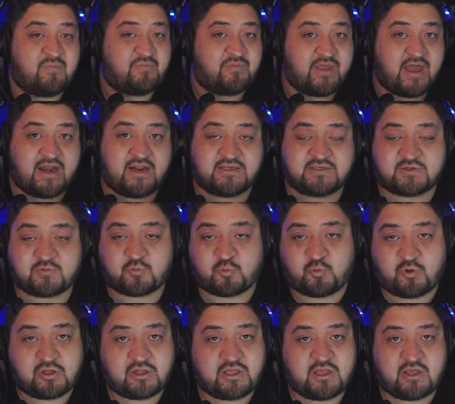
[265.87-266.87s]
That is
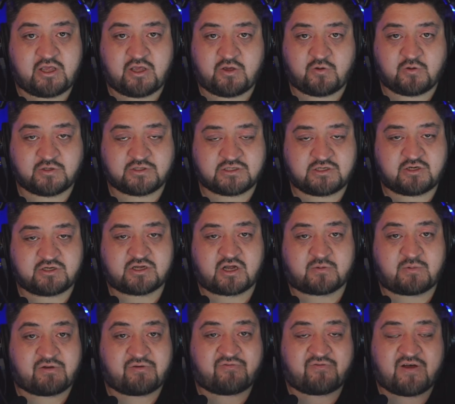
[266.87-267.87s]
really huge. You're talking
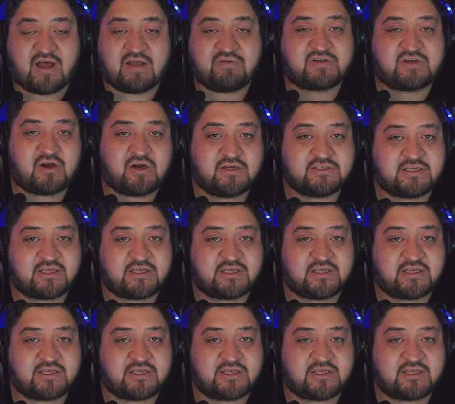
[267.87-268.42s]
about 5 turns.